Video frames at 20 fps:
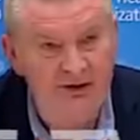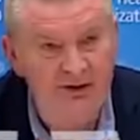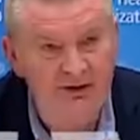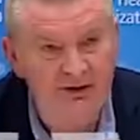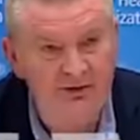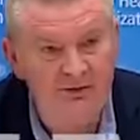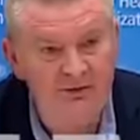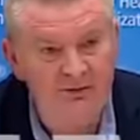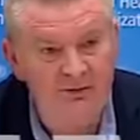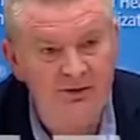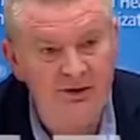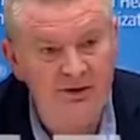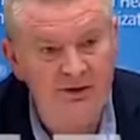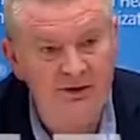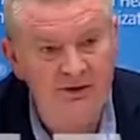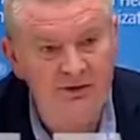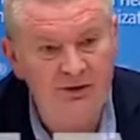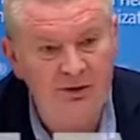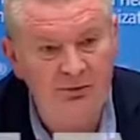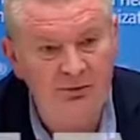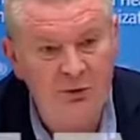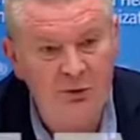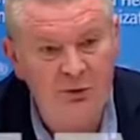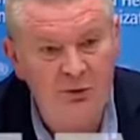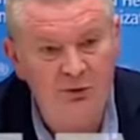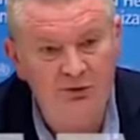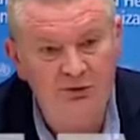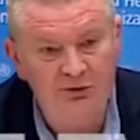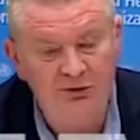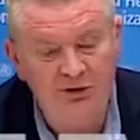a
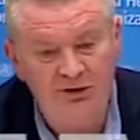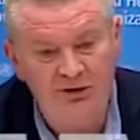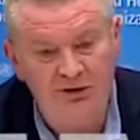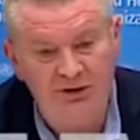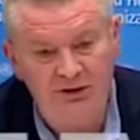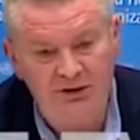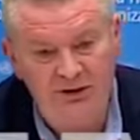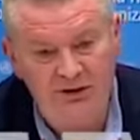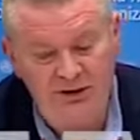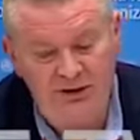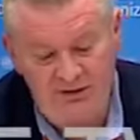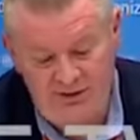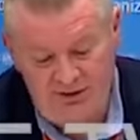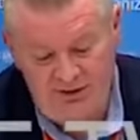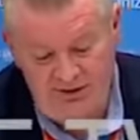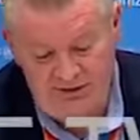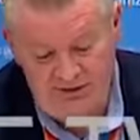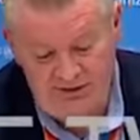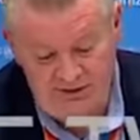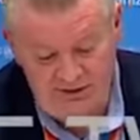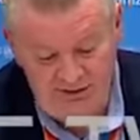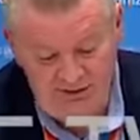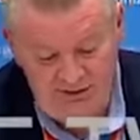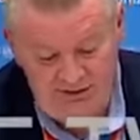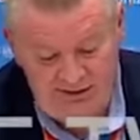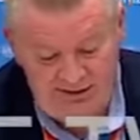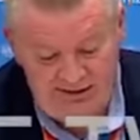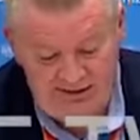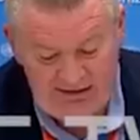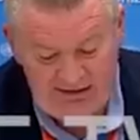move
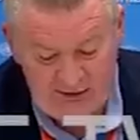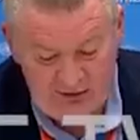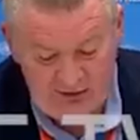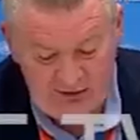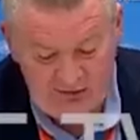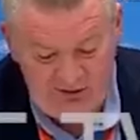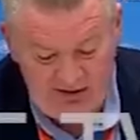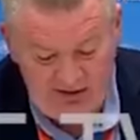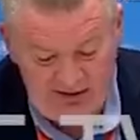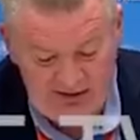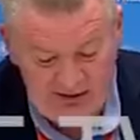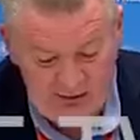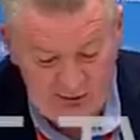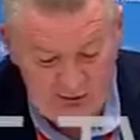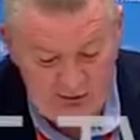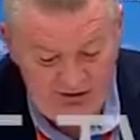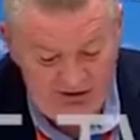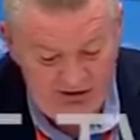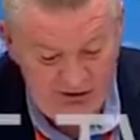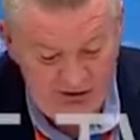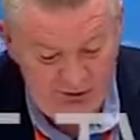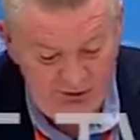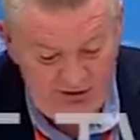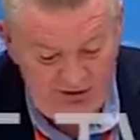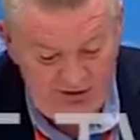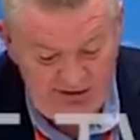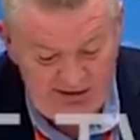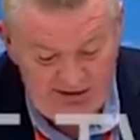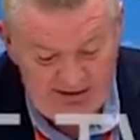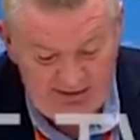in the last number of days and weeks to
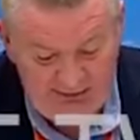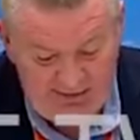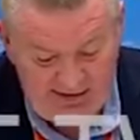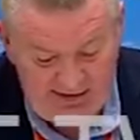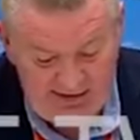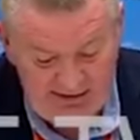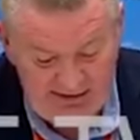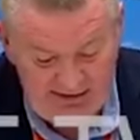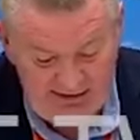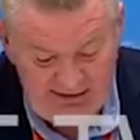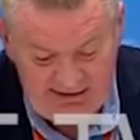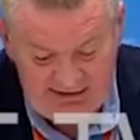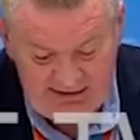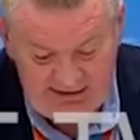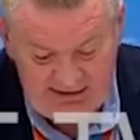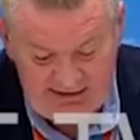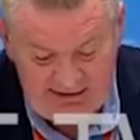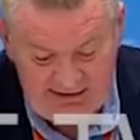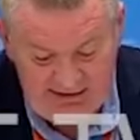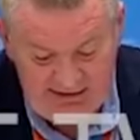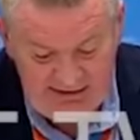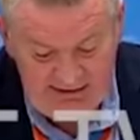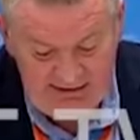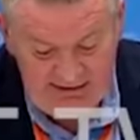really expand testing